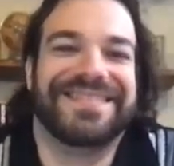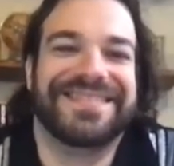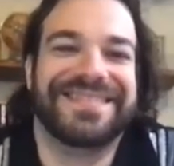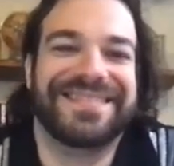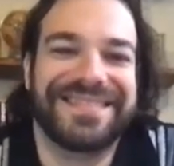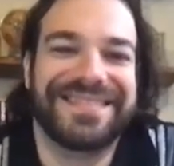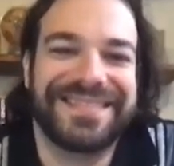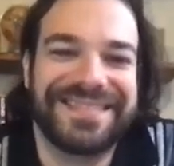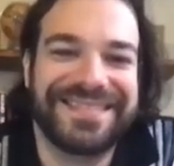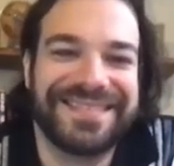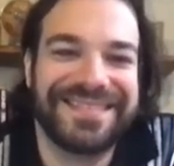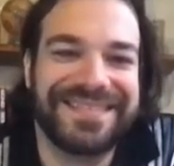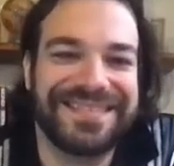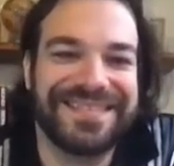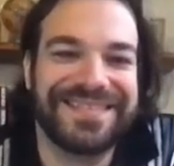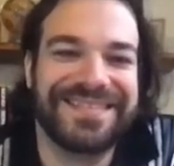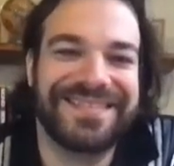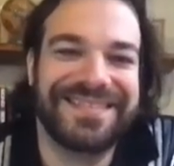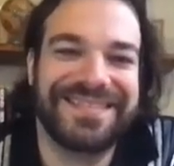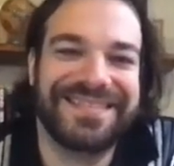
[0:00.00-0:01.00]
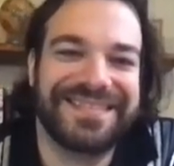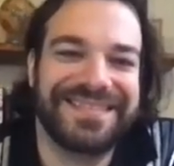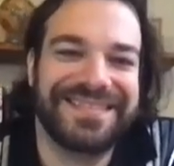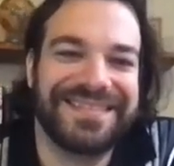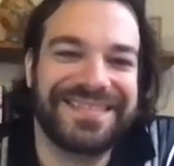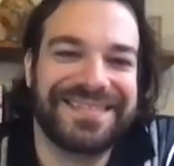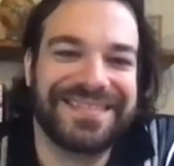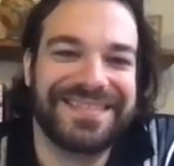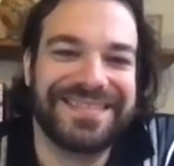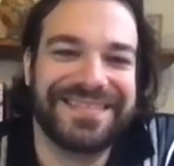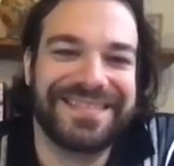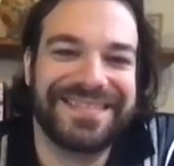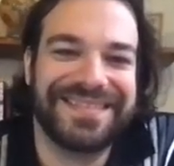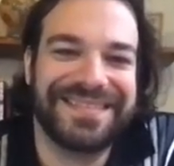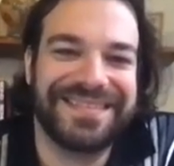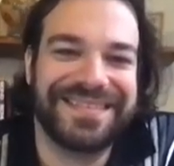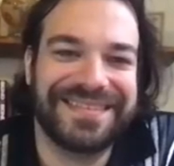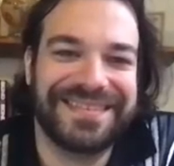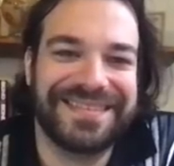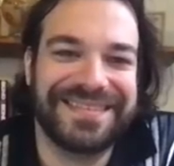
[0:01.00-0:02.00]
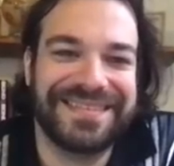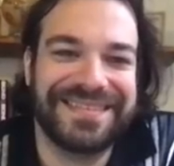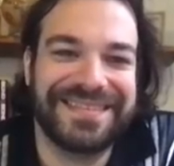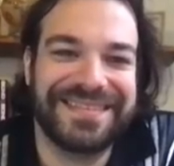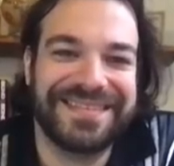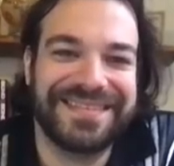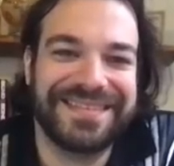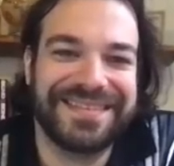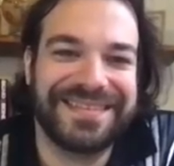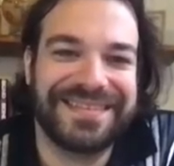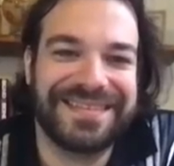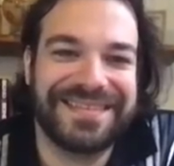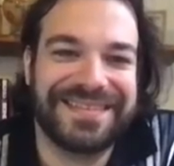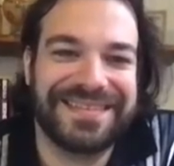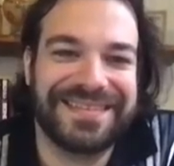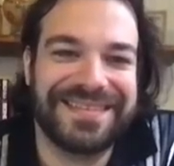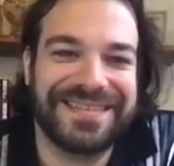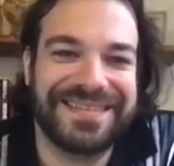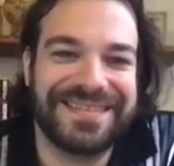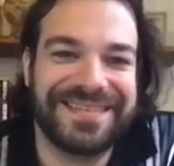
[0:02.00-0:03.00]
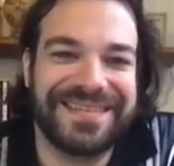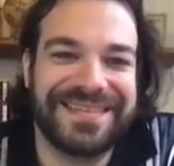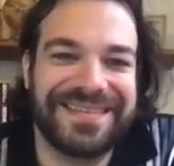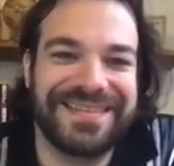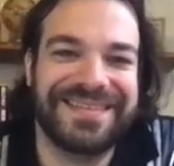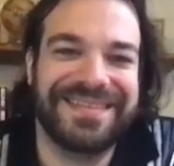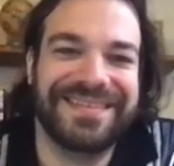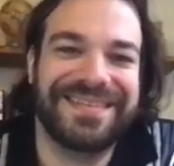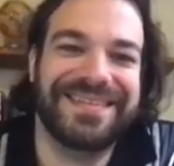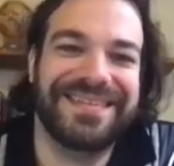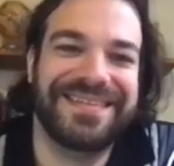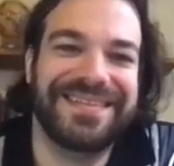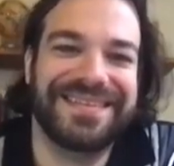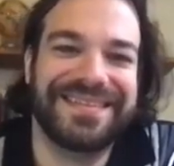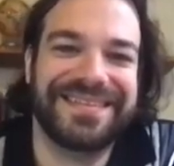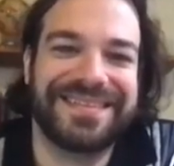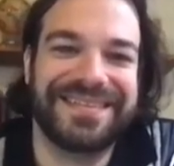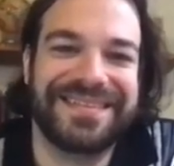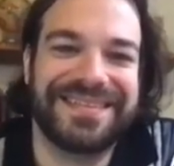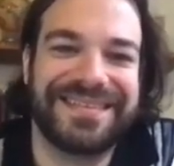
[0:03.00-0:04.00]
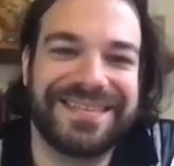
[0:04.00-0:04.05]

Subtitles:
(not speaking)